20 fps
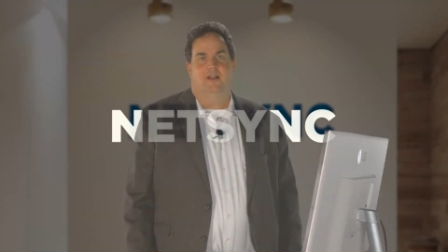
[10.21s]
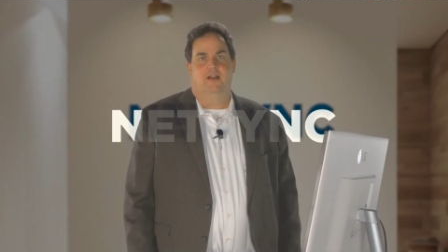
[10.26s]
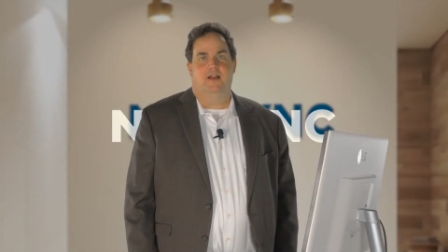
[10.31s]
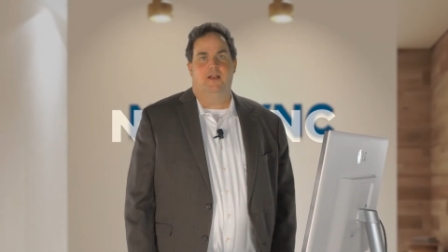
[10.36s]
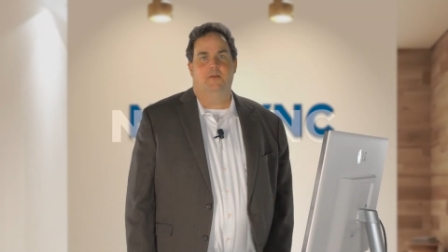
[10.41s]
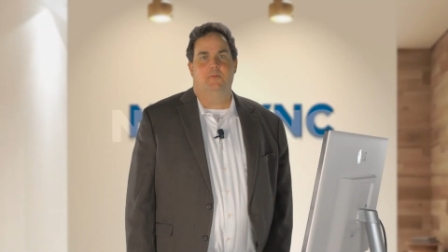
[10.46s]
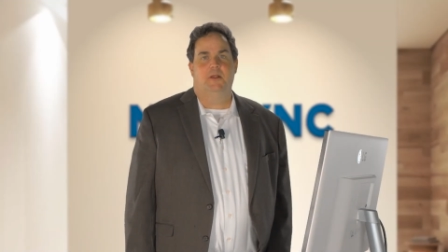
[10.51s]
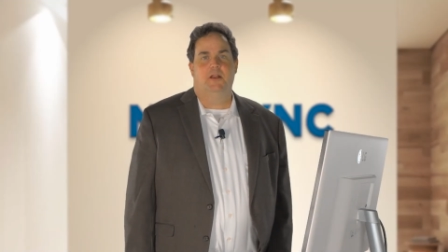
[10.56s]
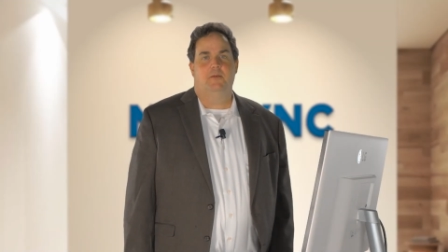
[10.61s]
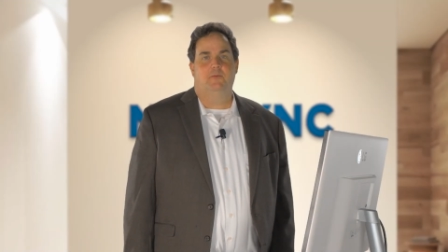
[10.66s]

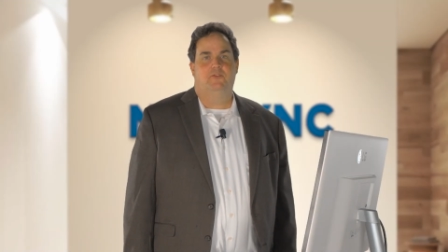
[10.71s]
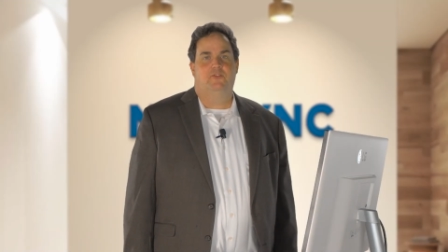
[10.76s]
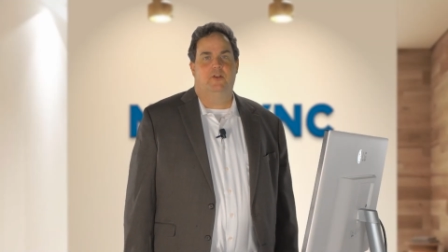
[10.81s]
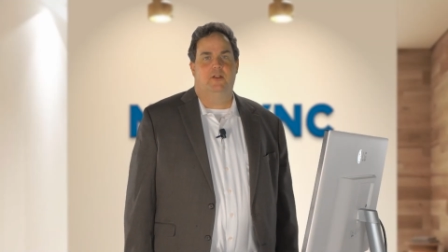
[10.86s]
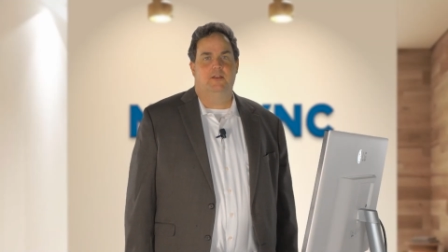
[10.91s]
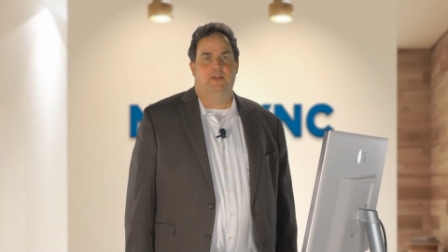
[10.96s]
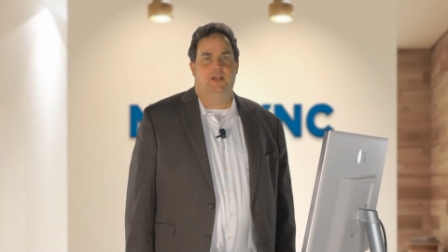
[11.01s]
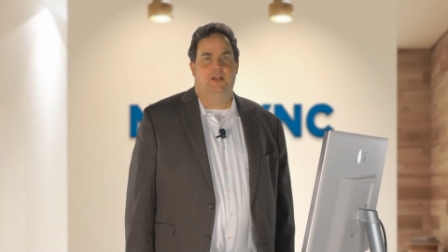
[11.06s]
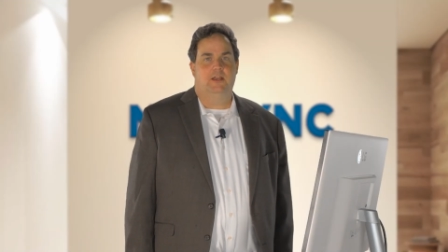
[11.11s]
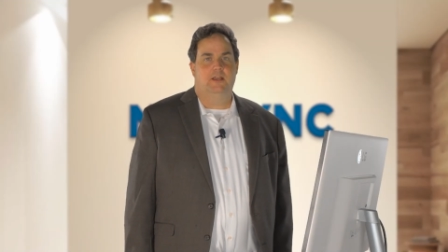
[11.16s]
Hi, my name is
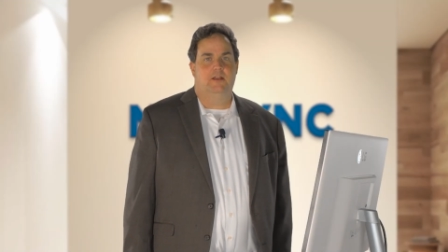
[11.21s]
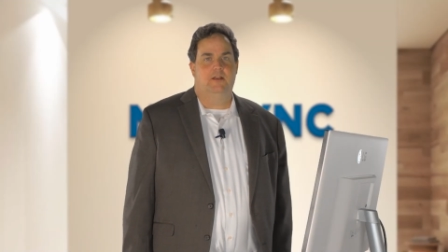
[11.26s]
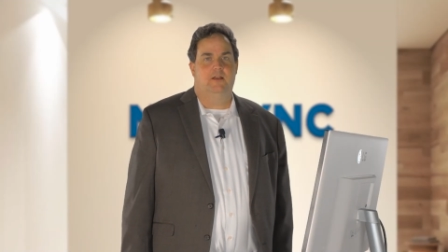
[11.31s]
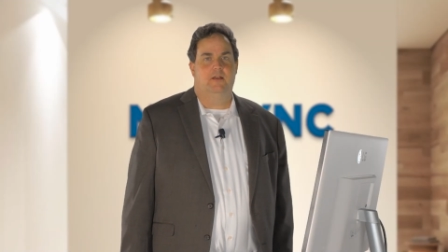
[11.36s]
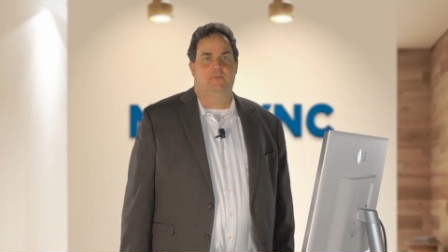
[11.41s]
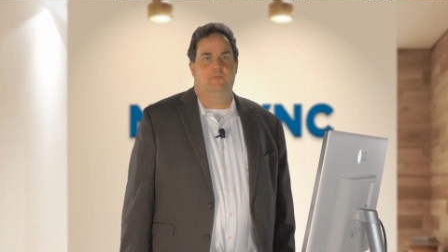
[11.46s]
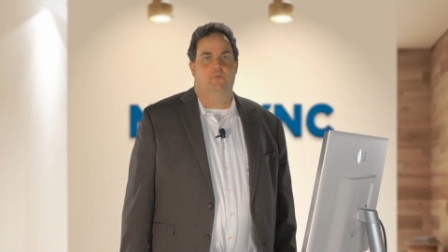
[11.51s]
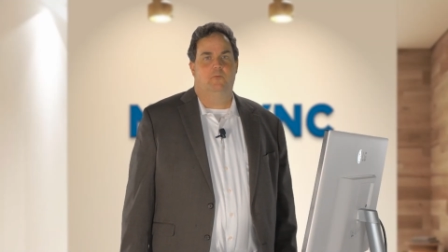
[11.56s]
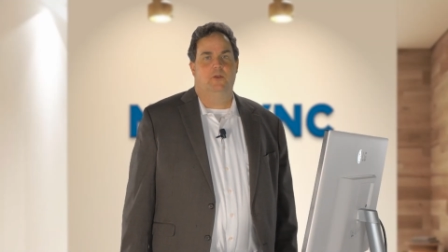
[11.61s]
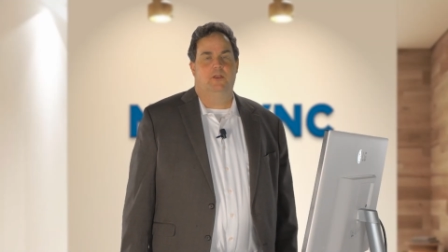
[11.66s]
Geddie, and
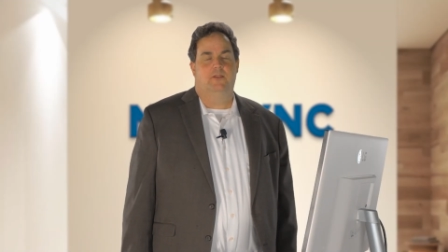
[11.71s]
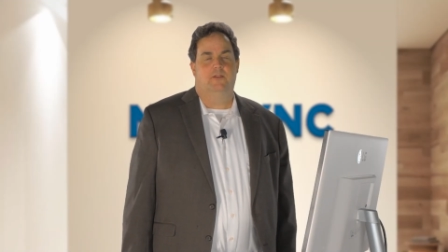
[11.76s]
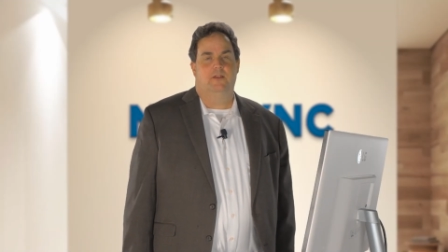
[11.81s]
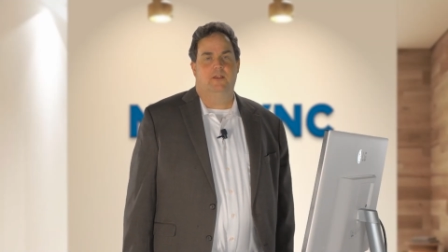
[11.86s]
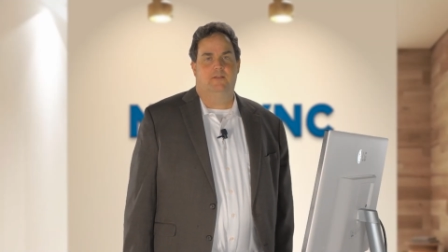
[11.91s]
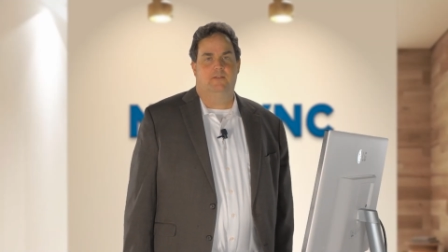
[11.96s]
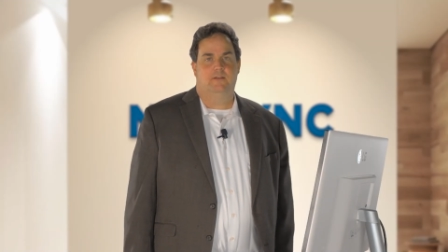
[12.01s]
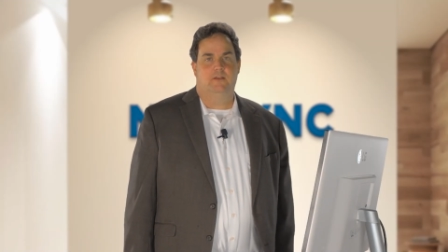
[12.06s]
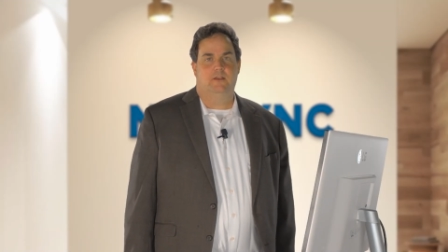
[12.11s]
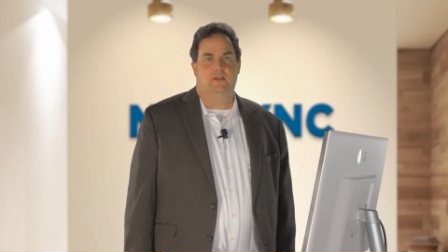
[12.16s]
I'm with
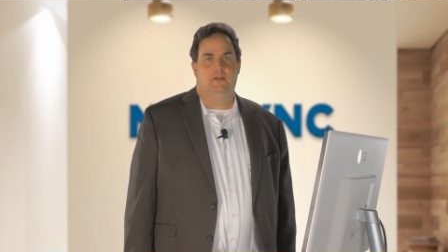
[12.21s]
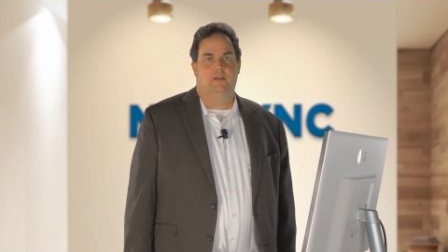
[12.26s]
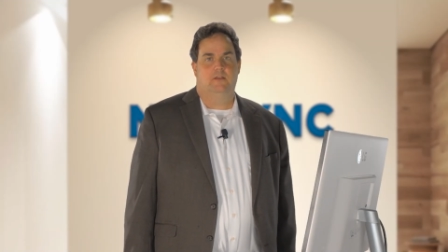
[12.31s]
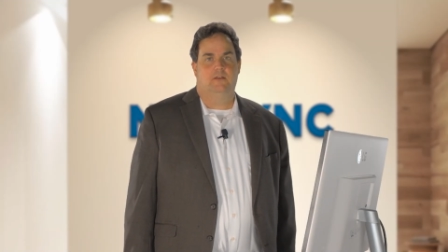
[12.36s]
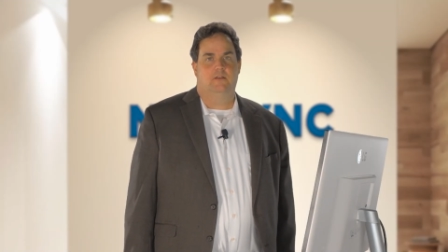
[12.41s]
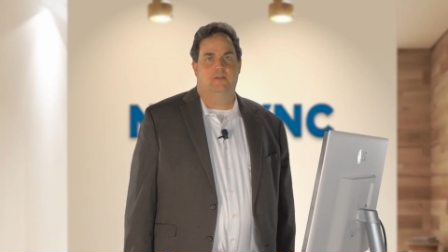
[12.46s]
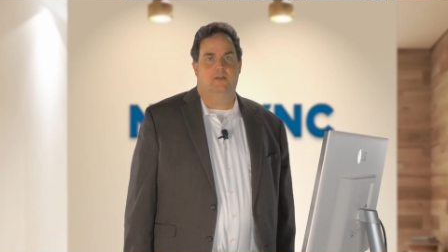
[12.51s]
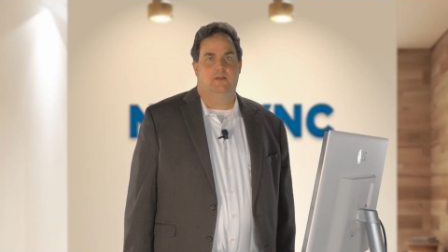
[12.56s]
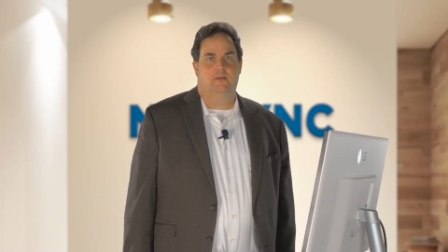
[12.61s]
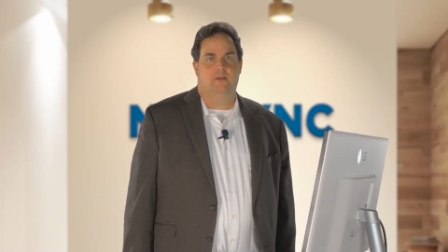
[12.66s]
Netsync.
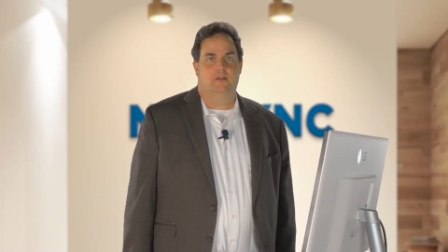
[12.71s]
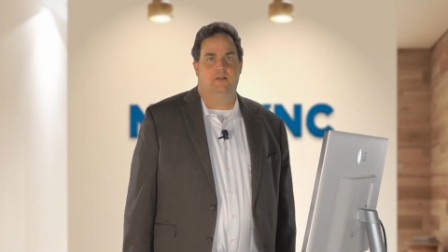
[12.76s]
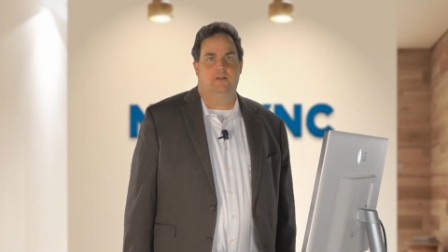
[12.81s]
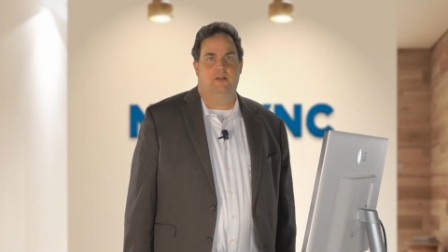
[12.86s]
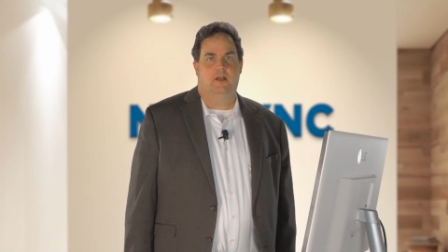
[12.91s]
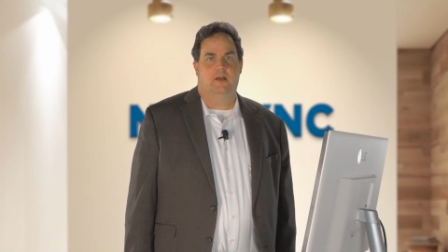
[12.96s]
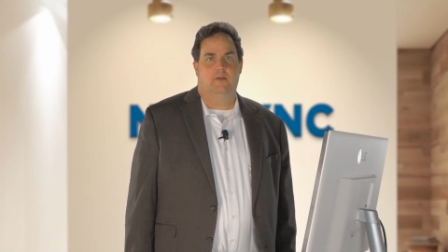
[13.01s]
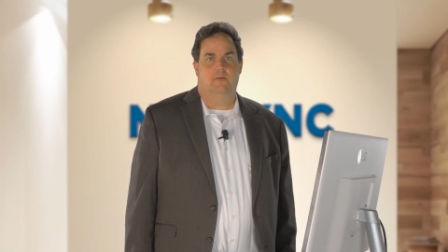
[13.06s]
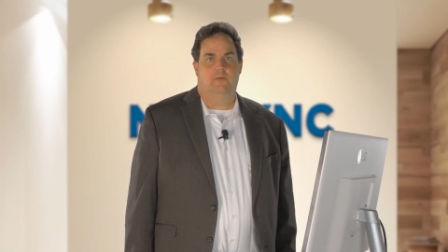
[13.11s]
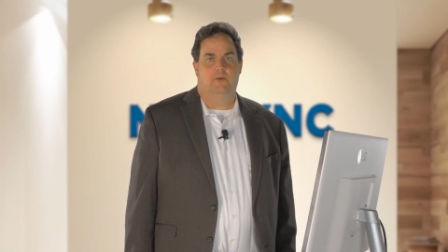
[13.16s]
I'm the
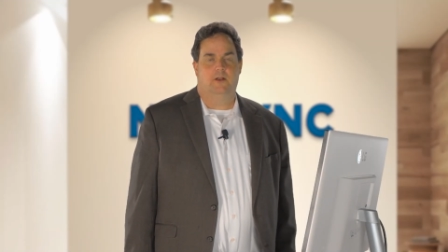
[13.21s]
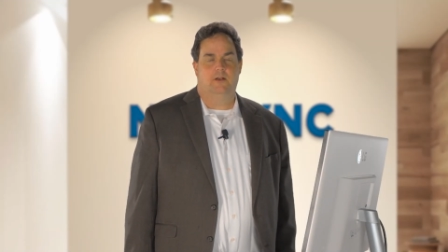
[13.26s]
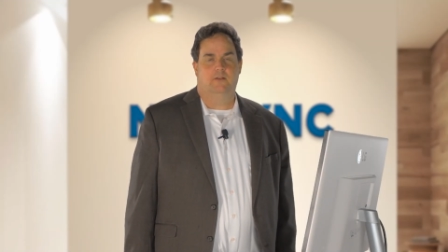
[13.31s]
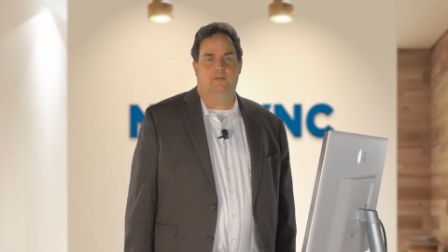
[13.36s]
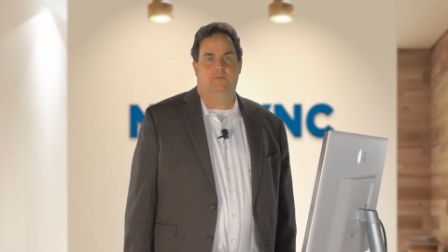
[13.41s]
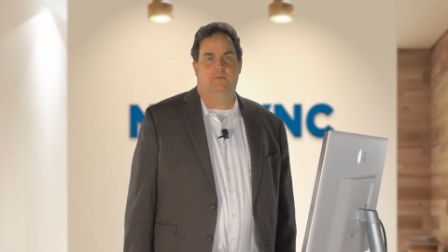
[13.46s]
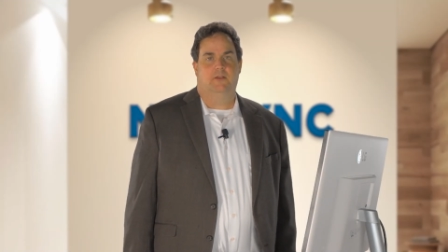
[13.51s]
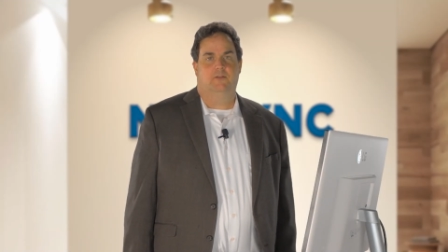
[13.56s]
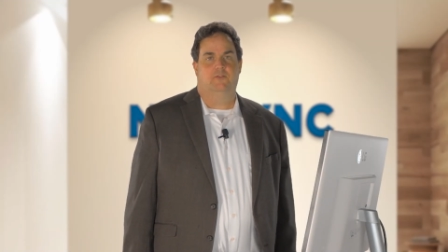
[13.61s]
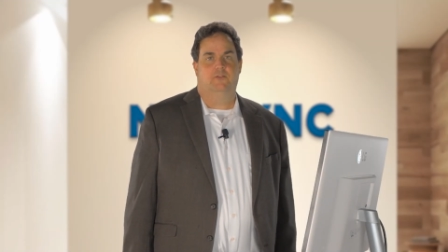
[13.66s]
cloud product
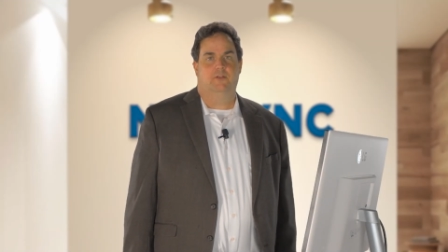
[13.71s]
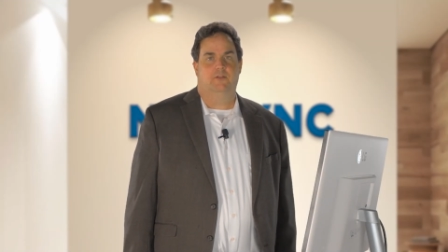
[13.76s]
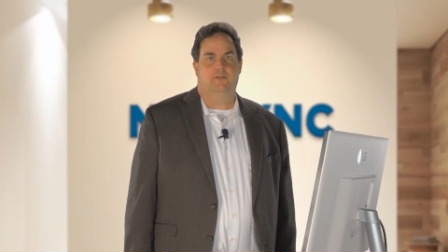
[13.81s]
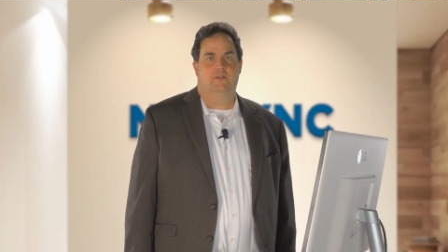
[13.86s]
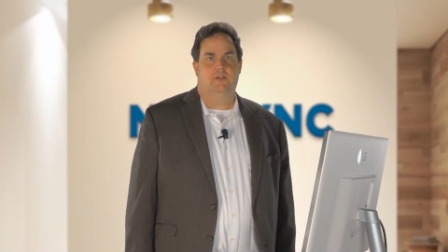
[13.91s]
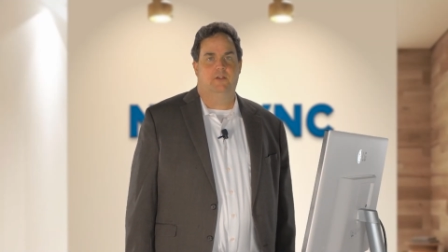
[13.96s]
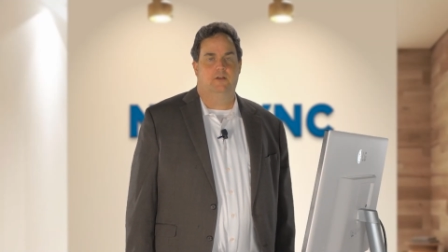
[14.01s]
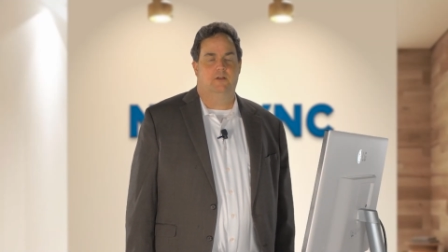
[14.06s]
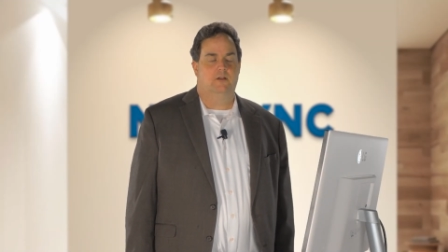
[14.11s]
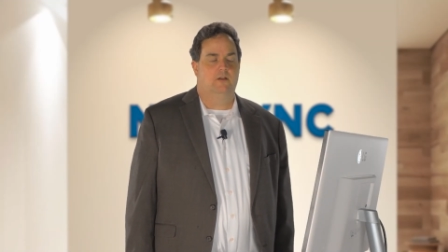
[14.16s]
specialist
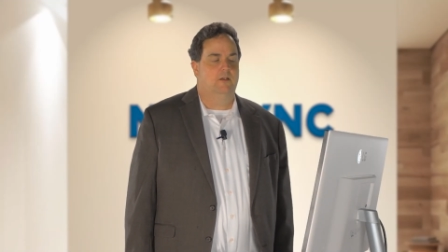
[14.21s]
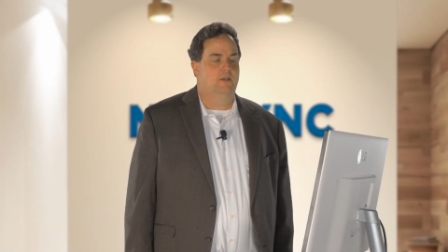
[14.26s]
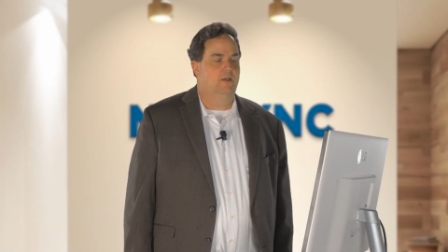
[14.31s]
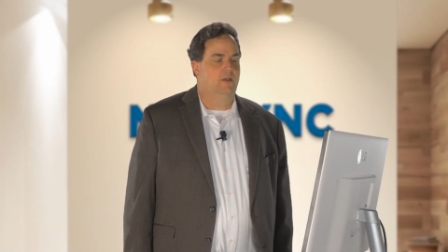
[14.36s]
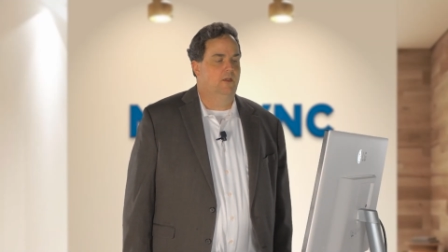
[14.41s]
here.